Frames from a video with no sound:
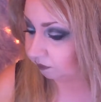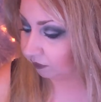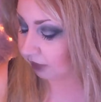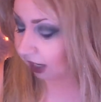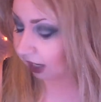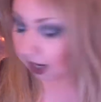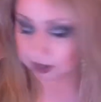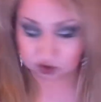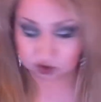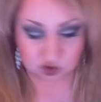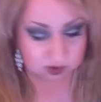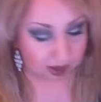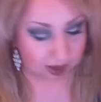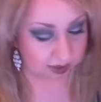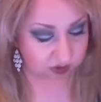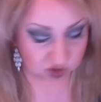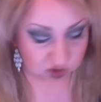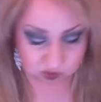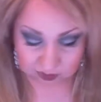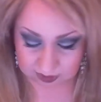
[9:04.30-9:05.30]
Yeah,
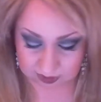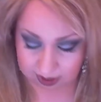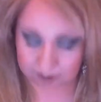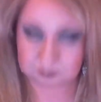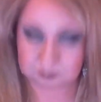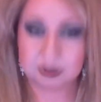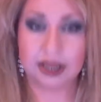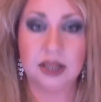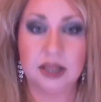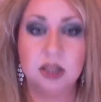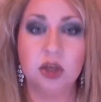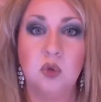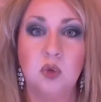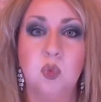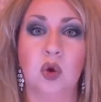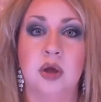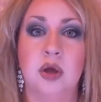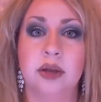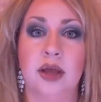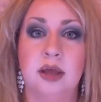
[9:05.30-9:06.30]
I'm telling you
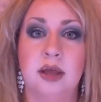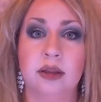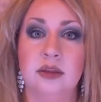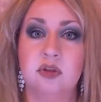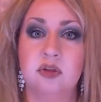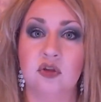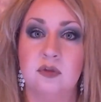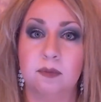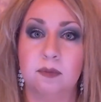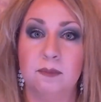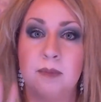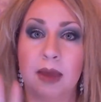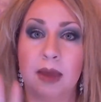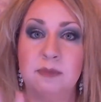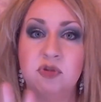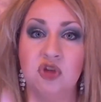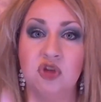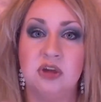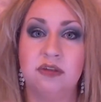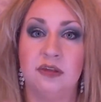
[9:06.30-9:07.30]
what, just baby
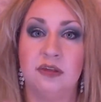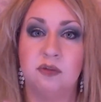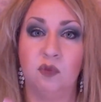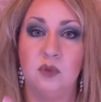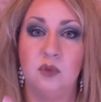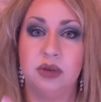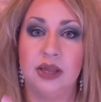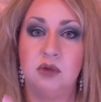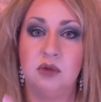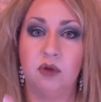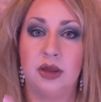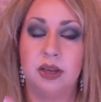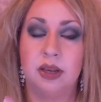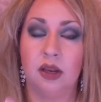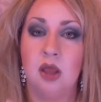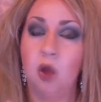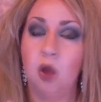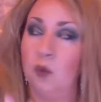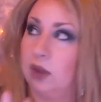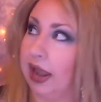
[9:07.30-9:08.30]
Jesus, when he created,
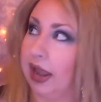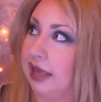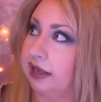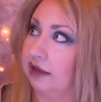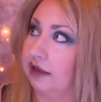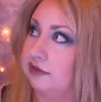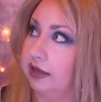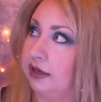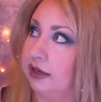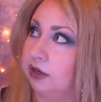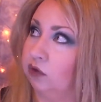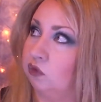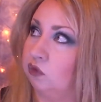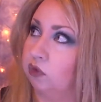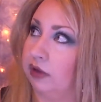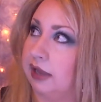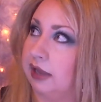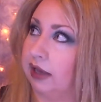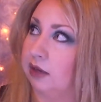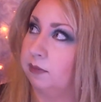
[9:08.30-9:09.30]
well, I guess he didn't
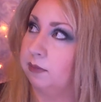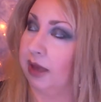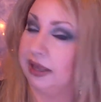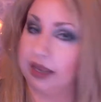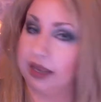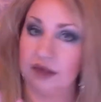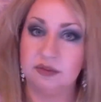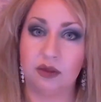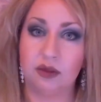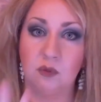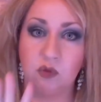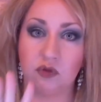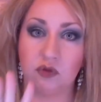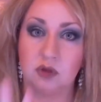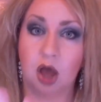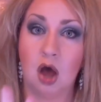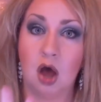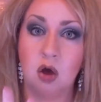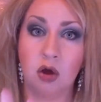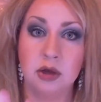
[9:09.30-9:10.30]
create them. I guess it was
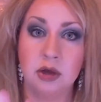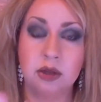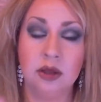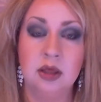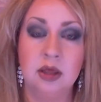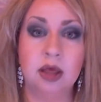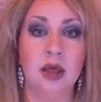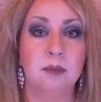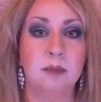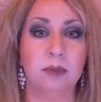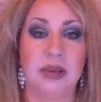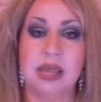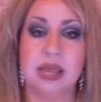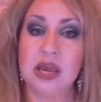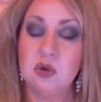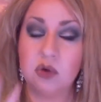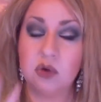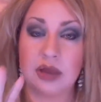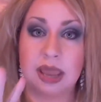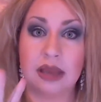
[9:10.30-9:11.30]
God, but he
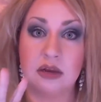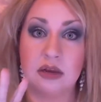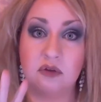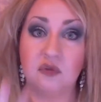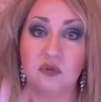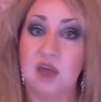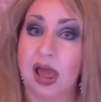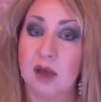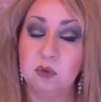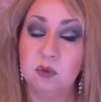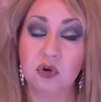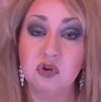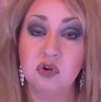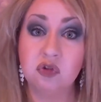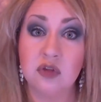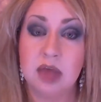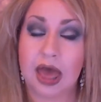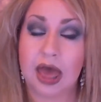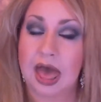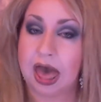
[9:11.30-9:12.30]
created flowers,
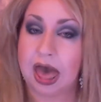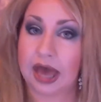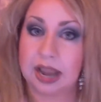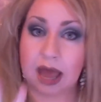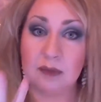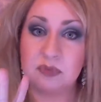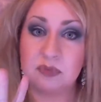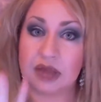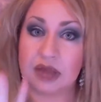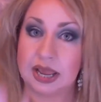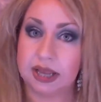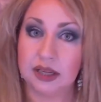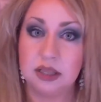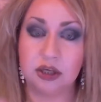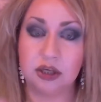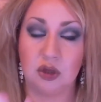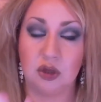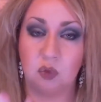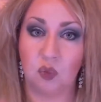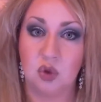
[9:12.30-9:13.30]
and I'm
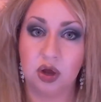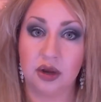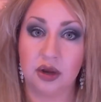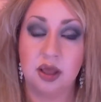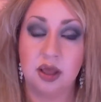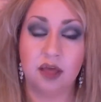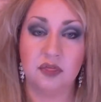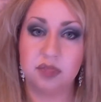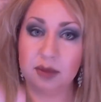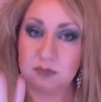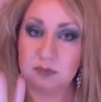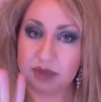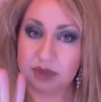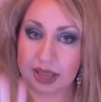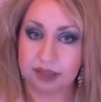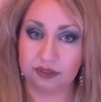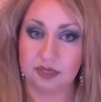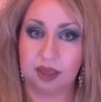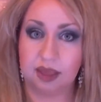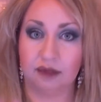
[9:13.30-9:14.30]
telling you what, them
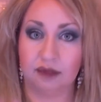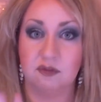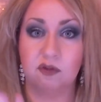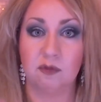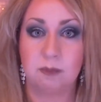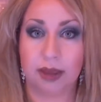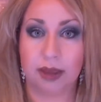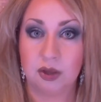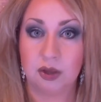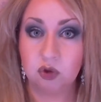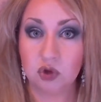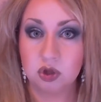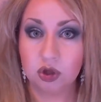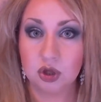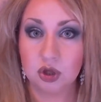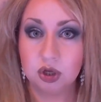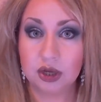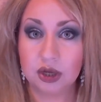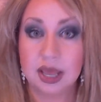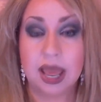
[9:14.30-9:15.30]
dang things smell
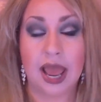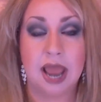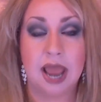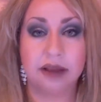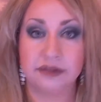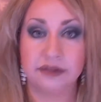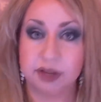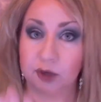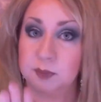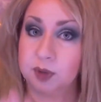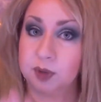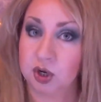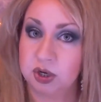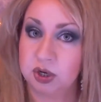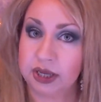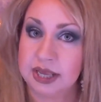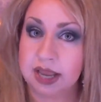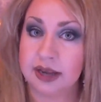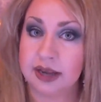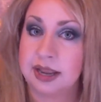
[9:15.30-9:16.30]
good, and they're
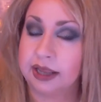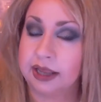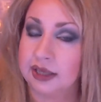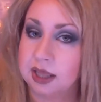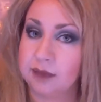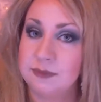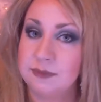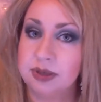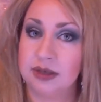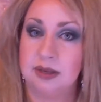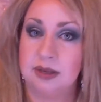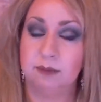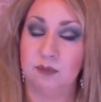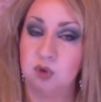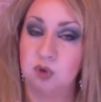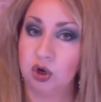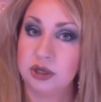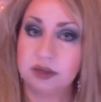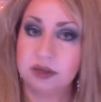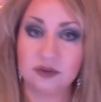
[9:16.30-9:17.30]
pretty, and they come in them
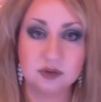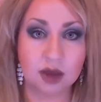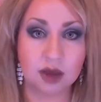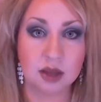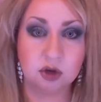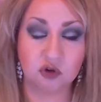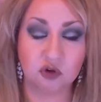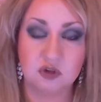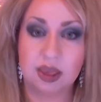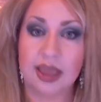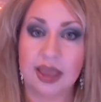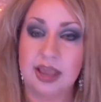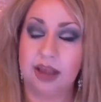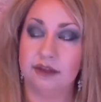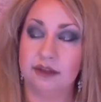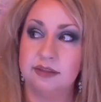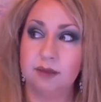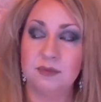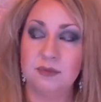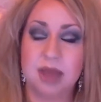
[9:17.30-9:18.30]
prettiest colors, and
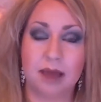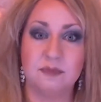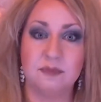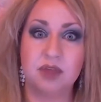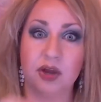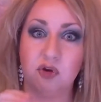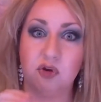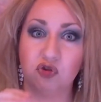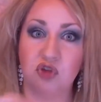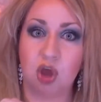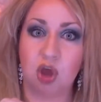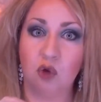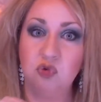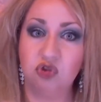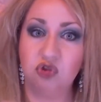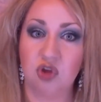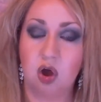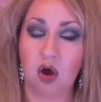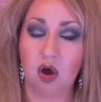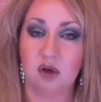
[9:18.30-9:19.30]
sometimes they're so
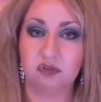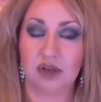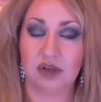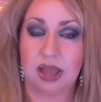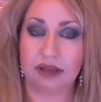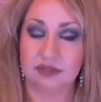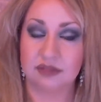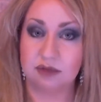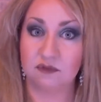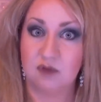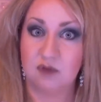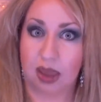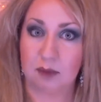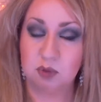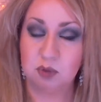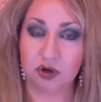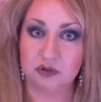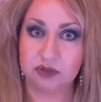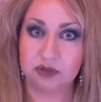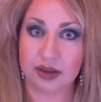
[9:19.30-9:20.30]
soft, like them
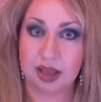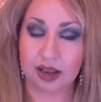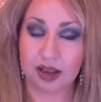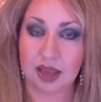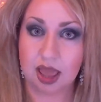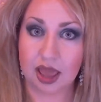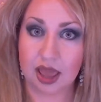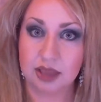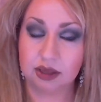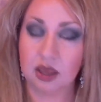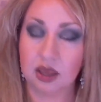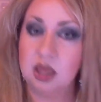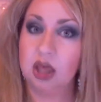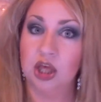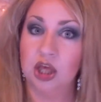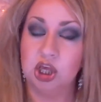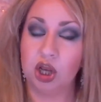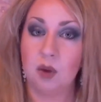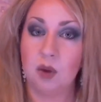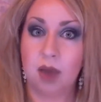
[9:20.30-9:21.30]
fabrics that I like.
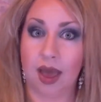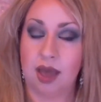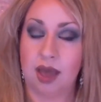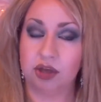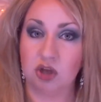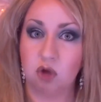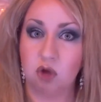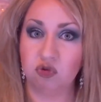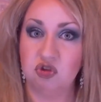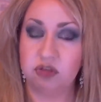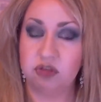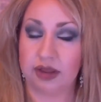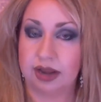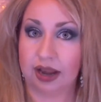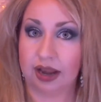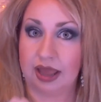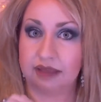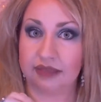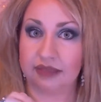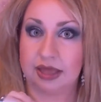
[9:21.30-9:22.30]
You know how I told you that I
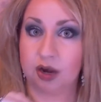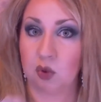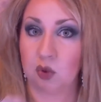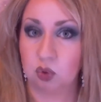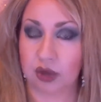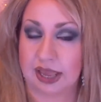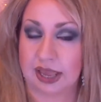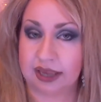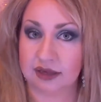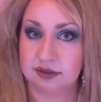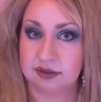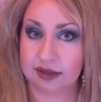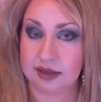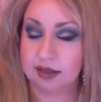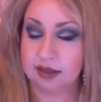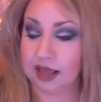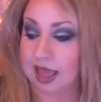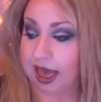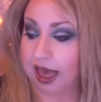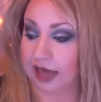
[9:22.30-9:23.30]
like that organza,
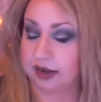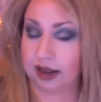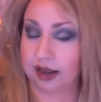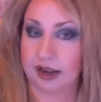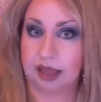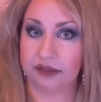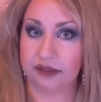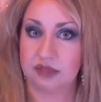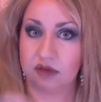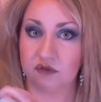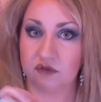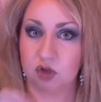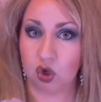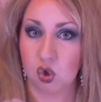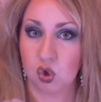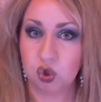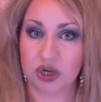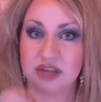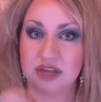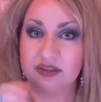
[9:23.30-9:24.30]
and I like that
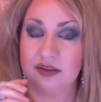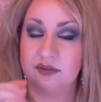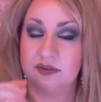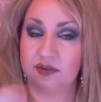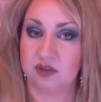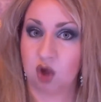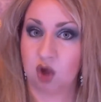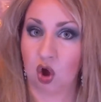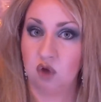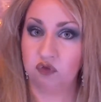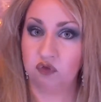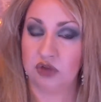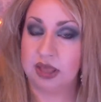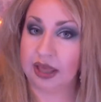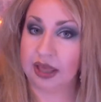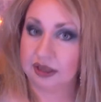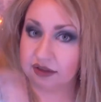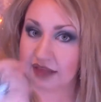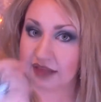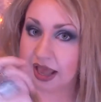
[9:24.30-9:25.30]
velour because it's soft,
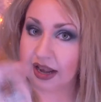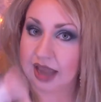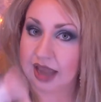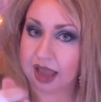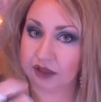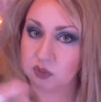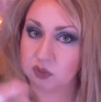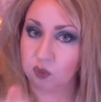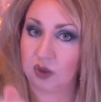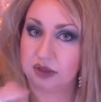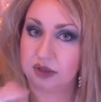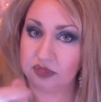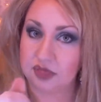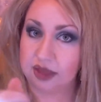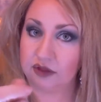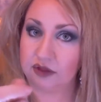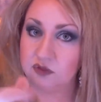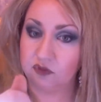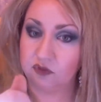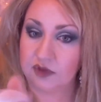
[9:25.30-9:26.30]
because I like the way
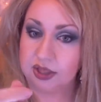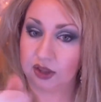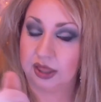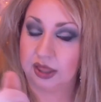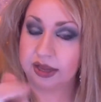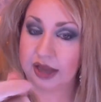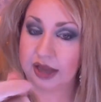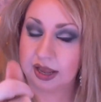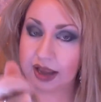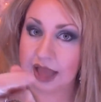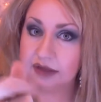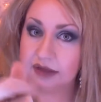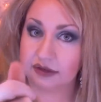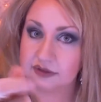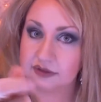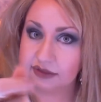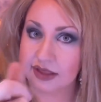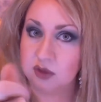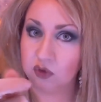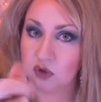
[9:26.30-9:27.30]
things feel, and I like to
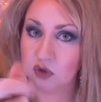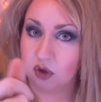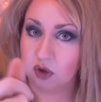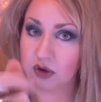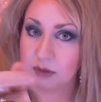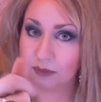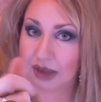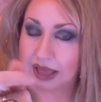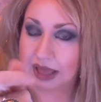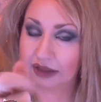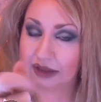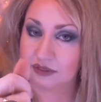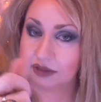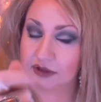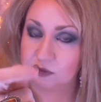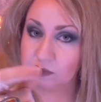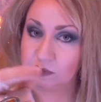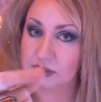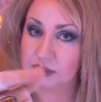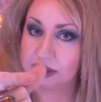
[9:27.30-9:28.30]
silk on them like
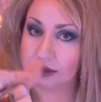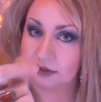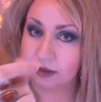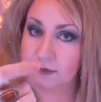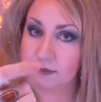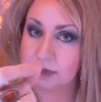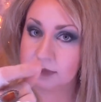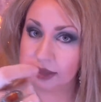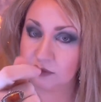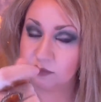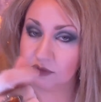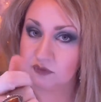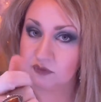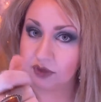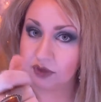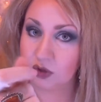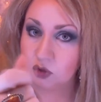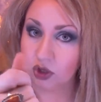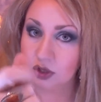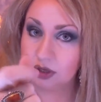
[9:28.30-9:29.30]
this because it makes me
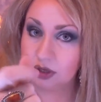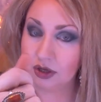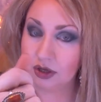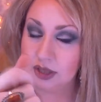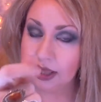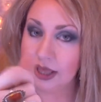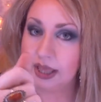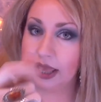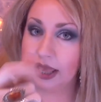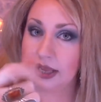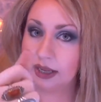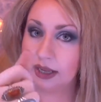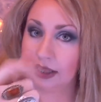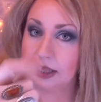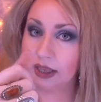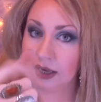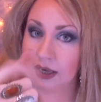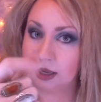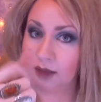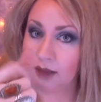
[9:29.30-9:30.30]
feel good, and
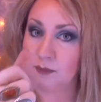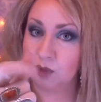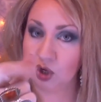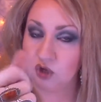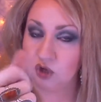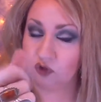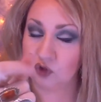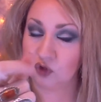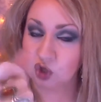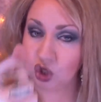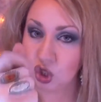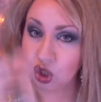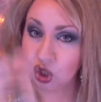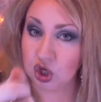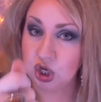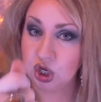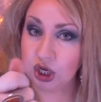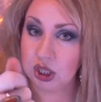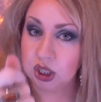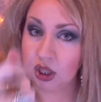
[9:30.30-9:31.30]
it puts
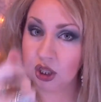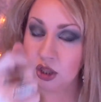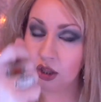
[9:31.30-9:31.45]
good